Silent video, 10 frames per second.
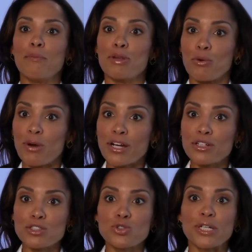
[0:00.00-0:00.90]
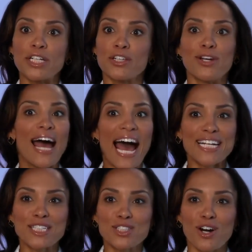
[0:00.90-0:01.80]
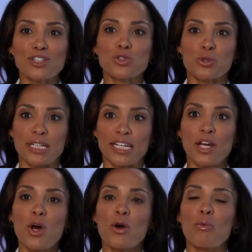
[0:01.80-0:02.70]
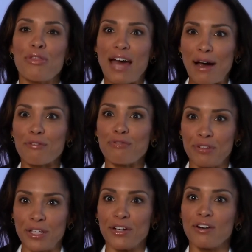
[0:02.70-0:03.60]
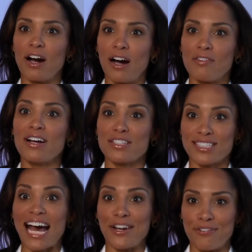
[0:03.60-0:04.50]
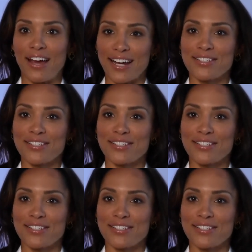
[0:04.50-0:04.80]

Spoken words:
their wrinkles treated, their acne scars treated without fear of side effects.